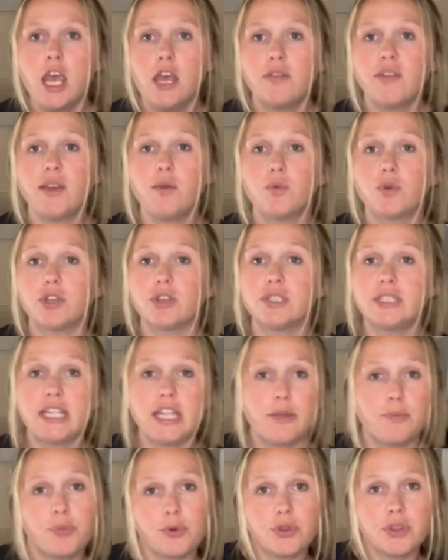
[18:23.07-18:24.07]
They want to
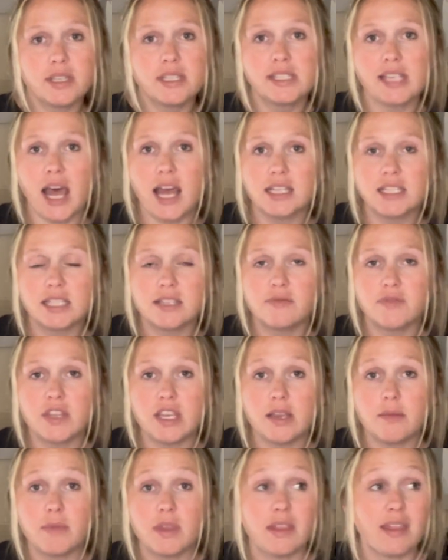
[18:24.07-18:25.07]
temper the sides of
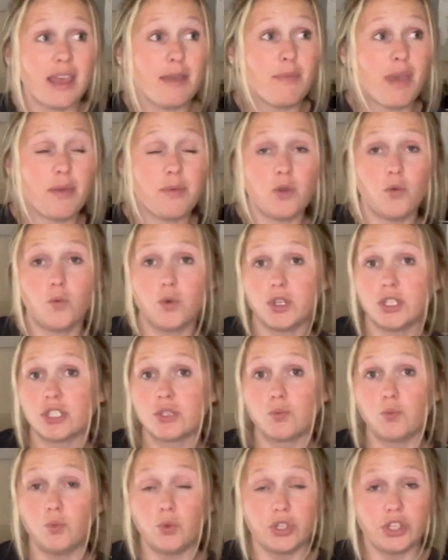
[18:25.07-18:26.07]
them that they maybe once
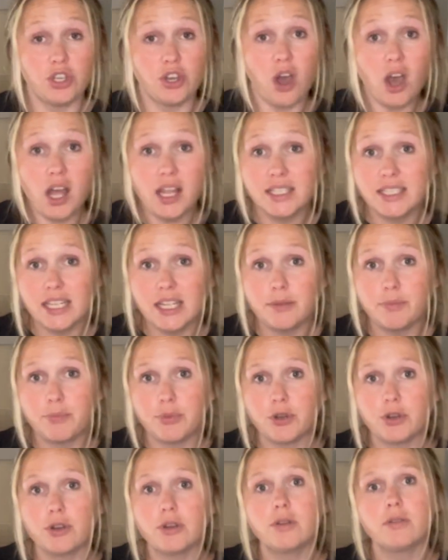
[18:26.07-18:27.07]
would not
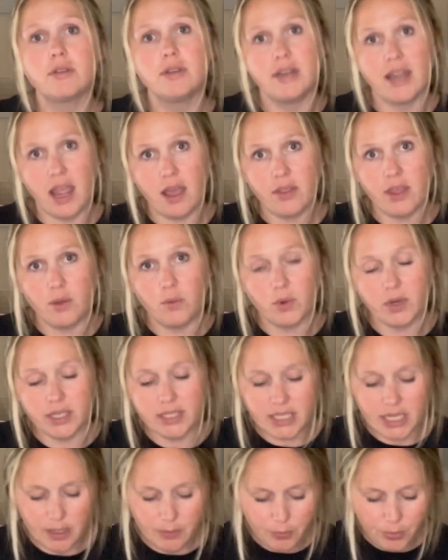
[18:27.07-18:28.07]
temper. Now they want
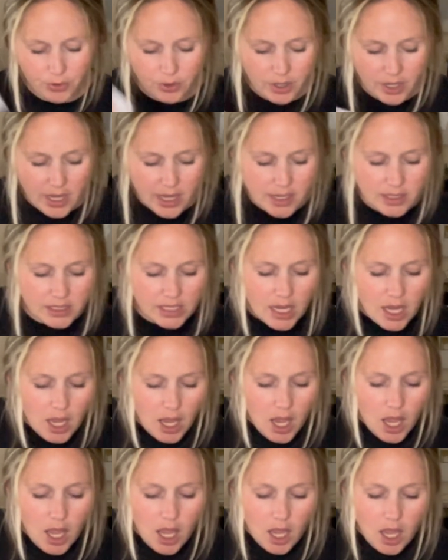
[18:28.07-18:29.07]
to temper it.
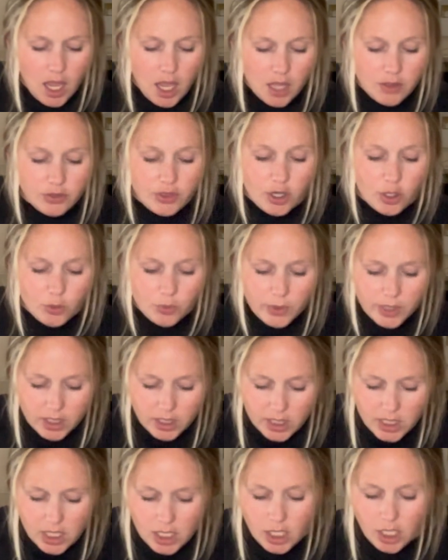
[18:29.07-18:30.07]
They're
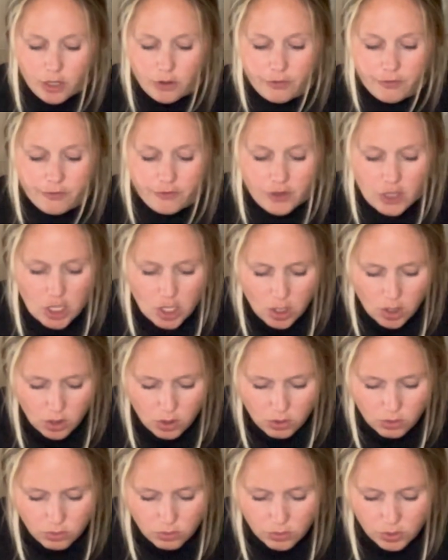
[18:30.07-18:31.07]
really
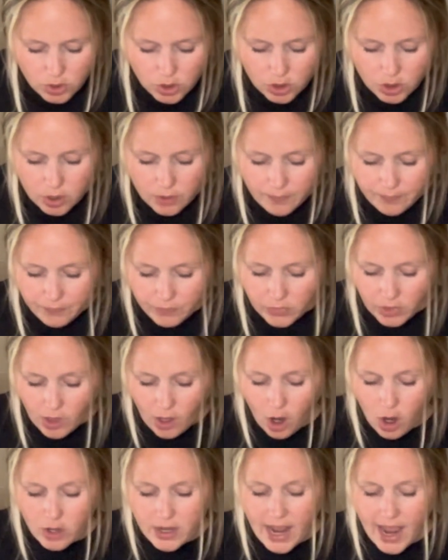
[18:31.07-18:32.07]
confused
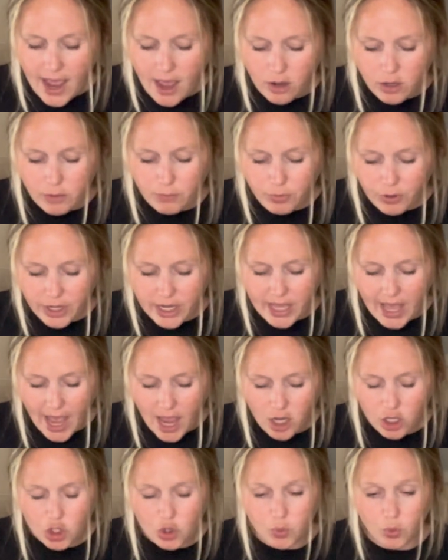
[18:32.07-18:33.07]
on how to bring
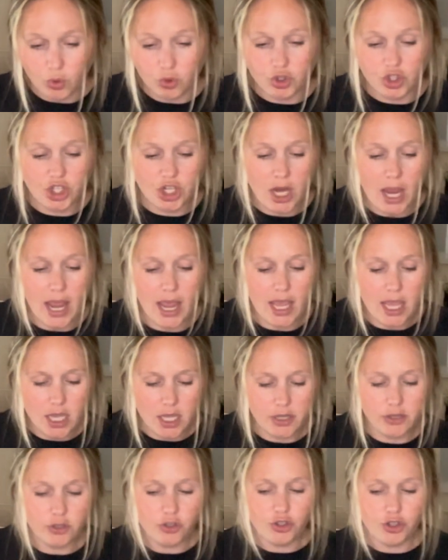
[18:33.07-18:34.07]
actual
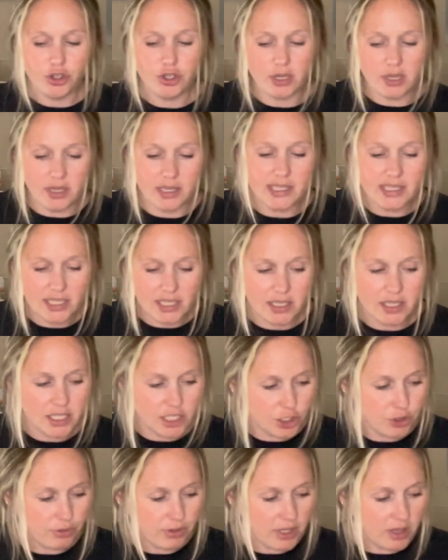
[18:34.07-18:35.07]
change into
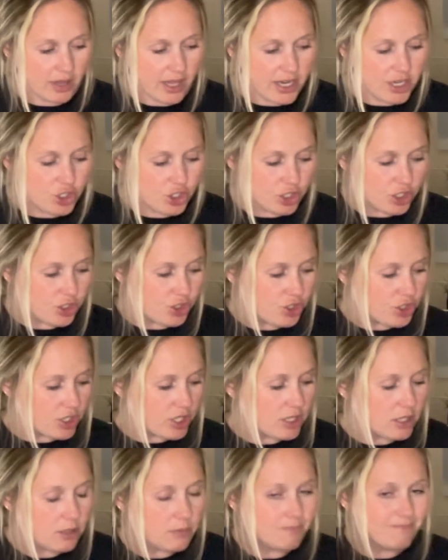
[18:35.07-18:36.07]
this
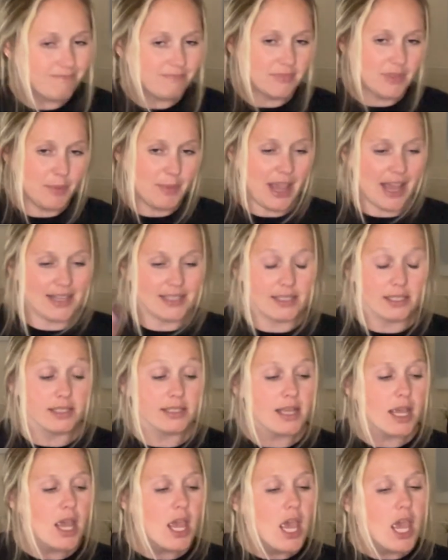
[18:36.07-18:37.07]
relationship. Let me ask
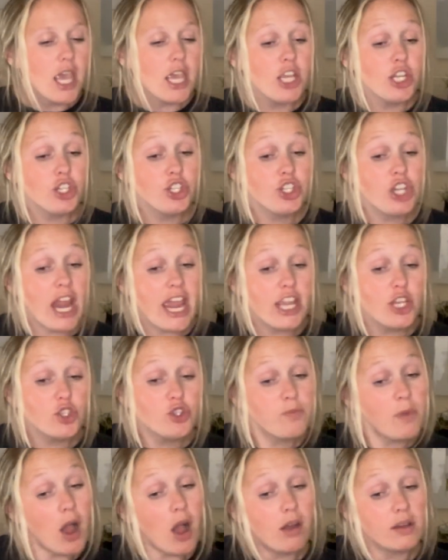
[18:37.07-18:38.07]
this. Is
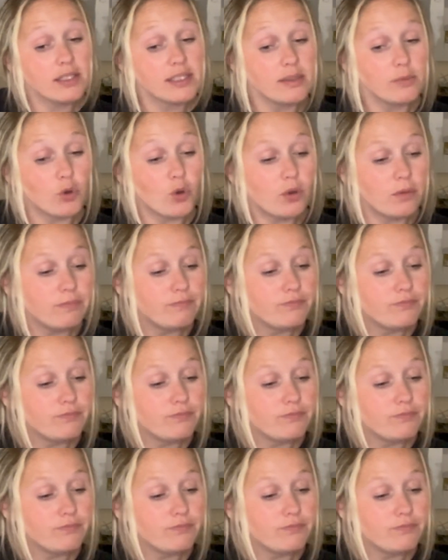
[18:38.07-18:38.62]
change possible?